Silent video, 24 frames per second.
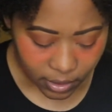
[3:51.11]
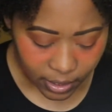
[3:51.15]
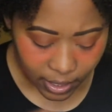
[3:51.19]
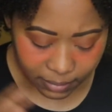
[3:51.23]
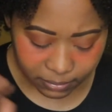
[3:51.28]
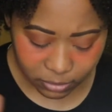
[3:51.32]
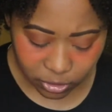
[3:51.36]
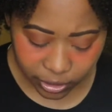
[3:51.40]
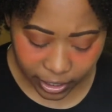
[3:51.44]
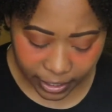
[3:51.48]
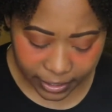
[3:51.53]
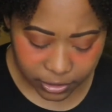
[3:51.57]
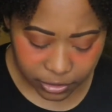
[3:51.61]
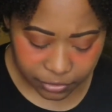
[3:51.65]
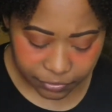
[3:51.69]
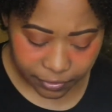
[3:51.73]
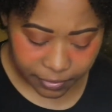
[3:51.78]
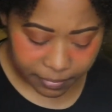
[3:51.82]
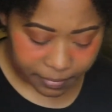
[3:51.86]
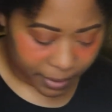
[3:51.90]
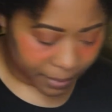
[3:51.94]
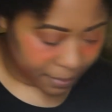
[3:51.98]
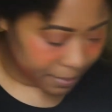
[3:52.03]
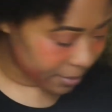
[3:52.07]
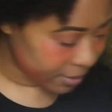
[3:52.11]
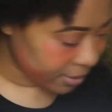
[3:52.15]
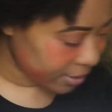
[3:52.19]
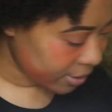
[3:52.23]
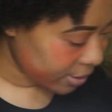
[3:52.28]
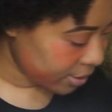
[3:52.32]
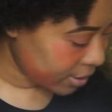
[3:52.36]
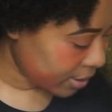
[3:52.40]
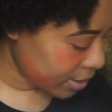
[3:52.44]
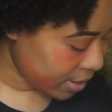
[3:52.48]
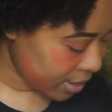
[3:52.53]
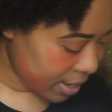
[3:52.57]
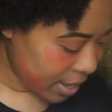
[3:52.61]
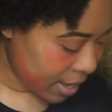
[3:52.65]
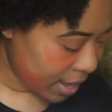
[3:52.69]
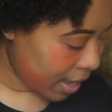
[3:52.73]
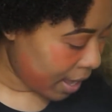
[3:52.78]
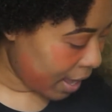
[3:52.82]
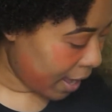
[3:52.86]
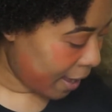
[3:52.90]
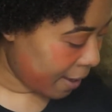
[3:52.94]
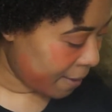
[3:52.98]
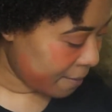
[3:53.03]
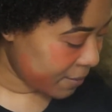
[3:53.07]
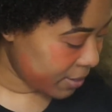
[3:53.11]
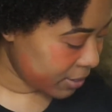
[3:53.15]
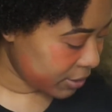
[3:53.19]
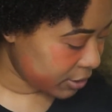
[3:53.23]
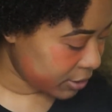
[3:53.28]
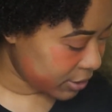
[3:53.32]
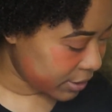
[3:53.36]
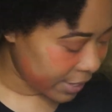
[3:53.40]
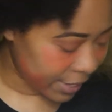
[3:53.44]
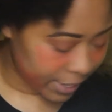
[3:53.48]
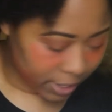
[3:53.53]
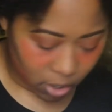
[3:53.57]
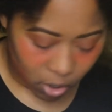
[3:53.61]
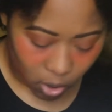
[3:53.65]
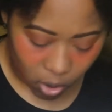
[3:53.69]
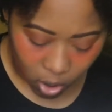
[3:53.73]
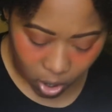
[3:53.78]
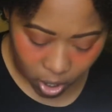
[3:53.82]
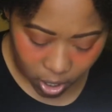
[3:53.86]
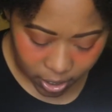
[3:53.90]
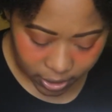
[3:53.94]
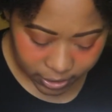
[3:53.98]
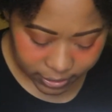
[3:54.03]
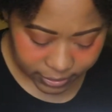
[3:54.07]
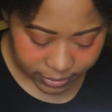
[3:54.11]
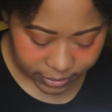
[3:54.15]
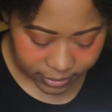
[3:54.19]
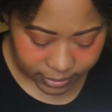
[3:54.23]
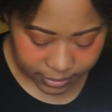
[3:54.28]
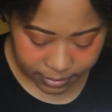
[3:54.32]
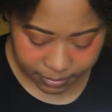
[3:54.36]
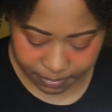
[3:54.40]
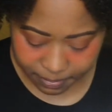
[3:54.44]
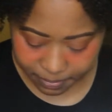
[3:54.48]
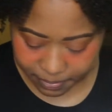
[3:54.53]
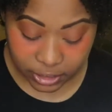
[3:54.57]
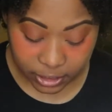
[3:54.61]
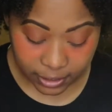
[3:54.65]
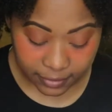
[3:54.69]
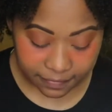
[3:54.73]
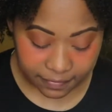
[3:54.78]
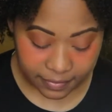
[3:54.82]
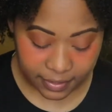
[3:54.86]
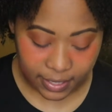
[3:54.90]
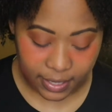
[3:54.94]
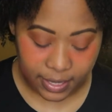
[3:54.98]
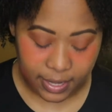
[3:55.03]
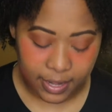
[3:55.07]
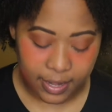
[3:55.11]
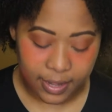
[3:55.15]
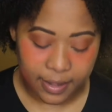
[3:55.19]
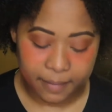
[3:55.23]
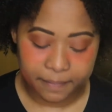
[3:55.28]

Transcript: I'm trying to remember how much they cost. Each of the